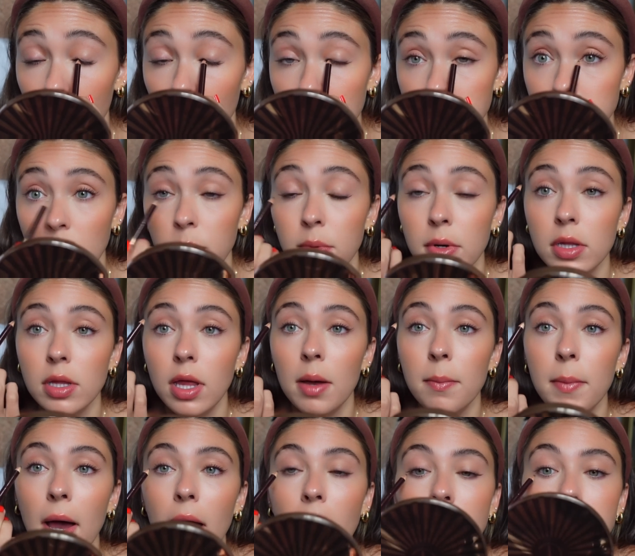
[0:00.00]
So I'm going to line
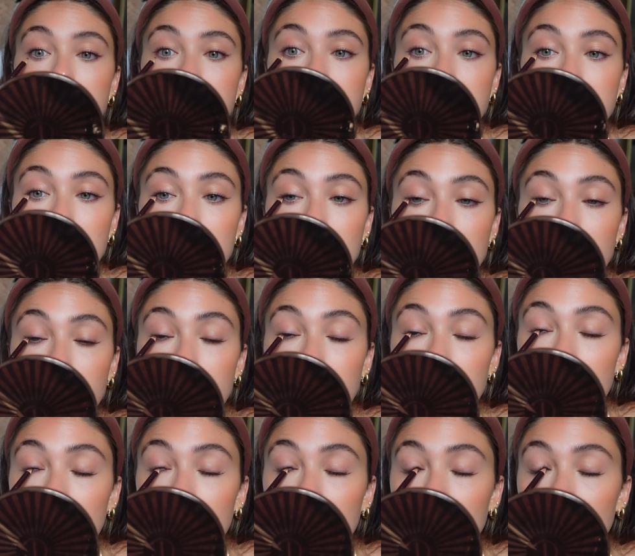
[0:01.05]
my eyes just a little
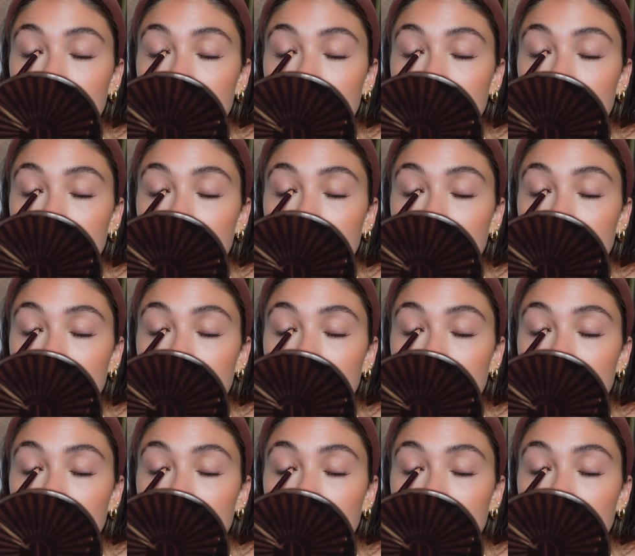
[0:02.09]
bit.